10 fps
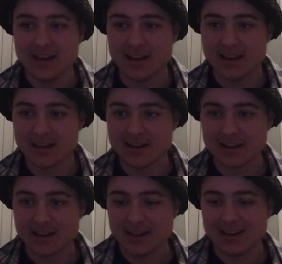
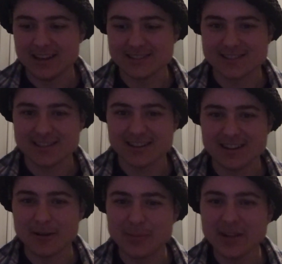and it's
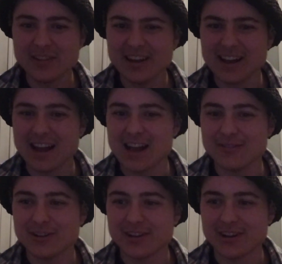a bit like I
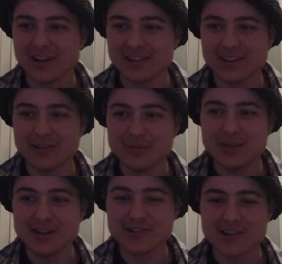have a little
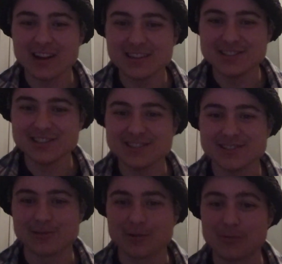
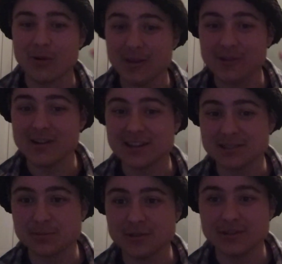meteorologist or weather
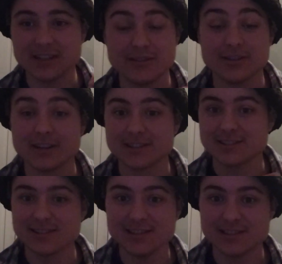expert, even a
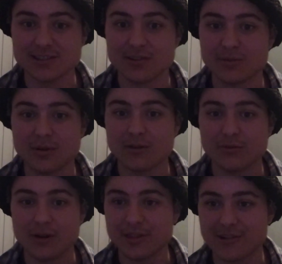system
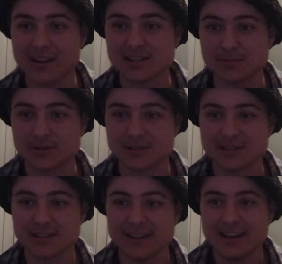of weather
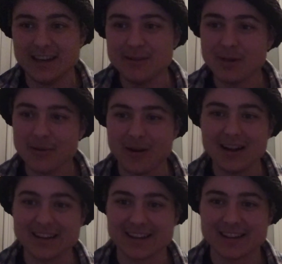experts in my
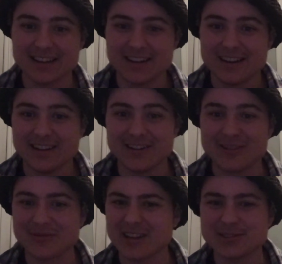pocket.
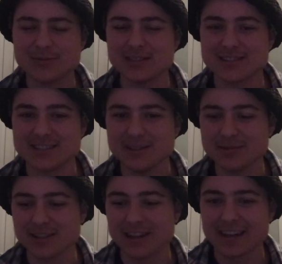That's what it
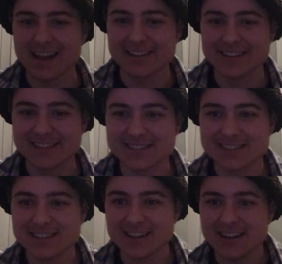seems like, at
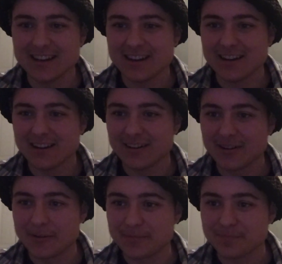least.
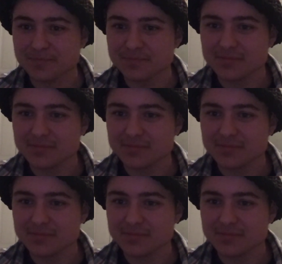Um,